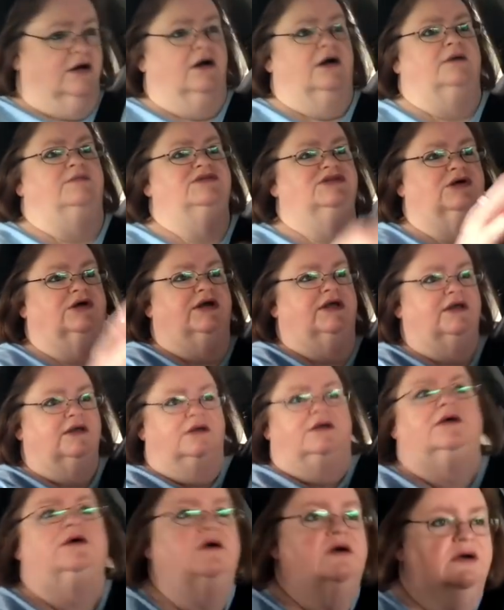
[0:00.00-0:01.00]
I'm
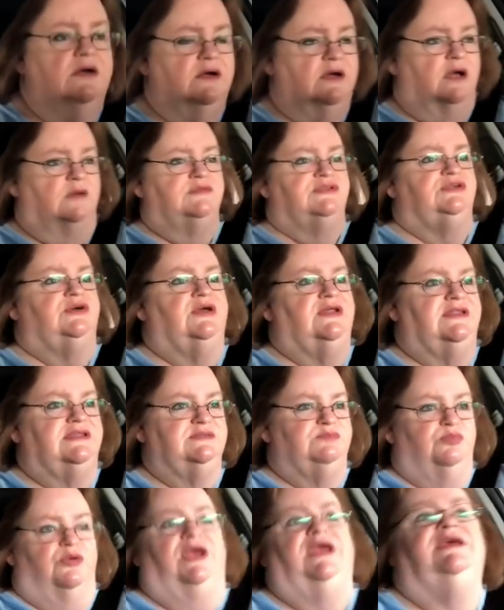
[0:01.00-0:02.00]
sorry,
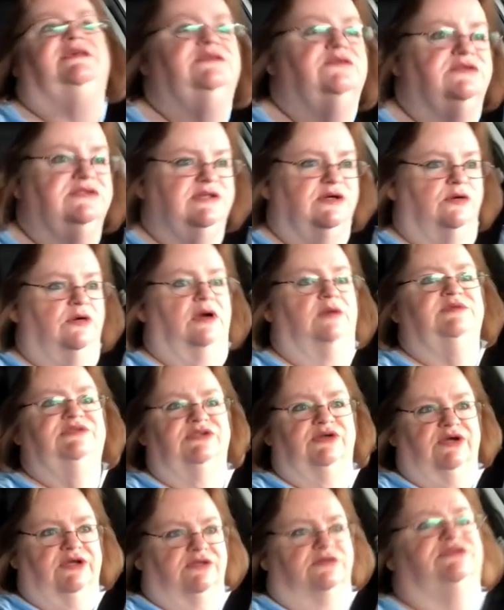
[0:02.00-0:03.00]
these brakes are so,
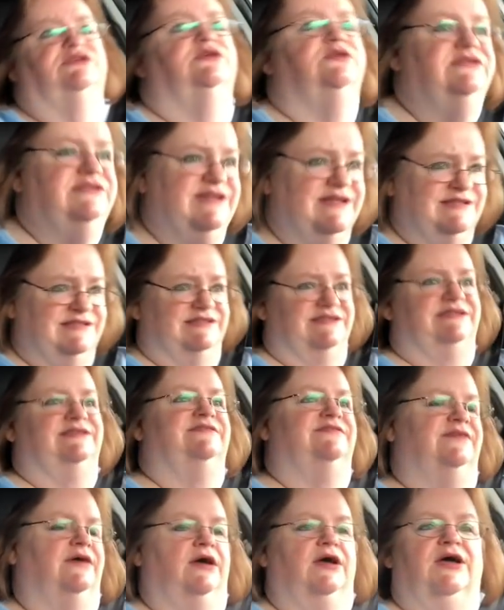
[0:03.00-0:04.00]
they're so
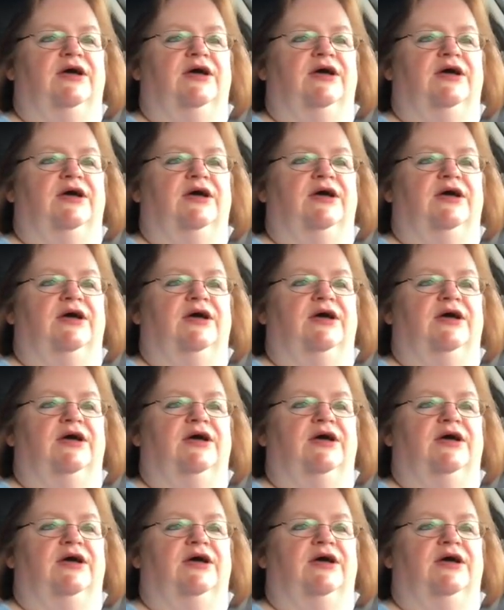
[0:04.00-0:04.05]
sensitive.